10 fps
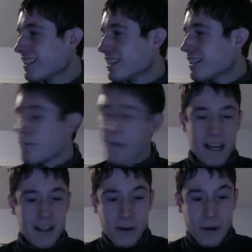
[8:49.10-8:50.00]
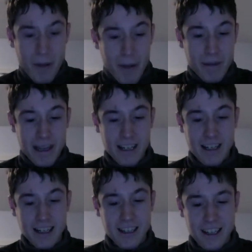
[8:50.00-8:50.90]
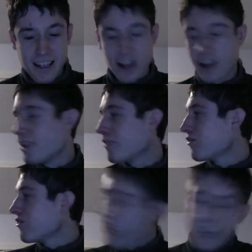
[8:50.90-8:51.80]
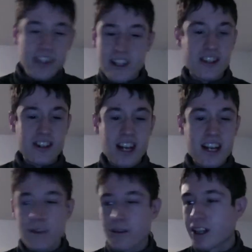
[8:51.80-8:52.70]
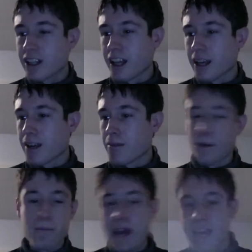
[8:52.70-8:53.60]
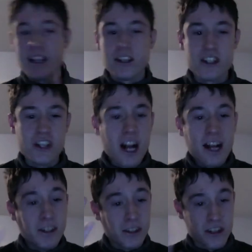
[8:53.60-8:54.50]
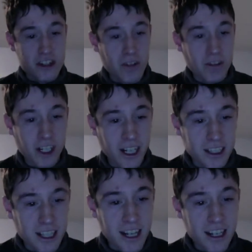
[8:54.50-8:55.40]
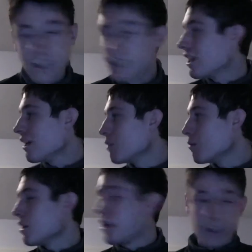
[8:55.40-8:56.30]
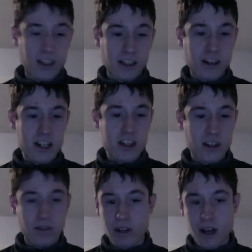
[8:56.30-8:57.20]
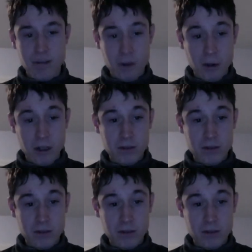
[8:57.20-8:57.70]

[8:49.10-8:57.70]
Man or Muppet. If they could just change the word, like I'm a man or child or something like that, it would be a great song for everyone.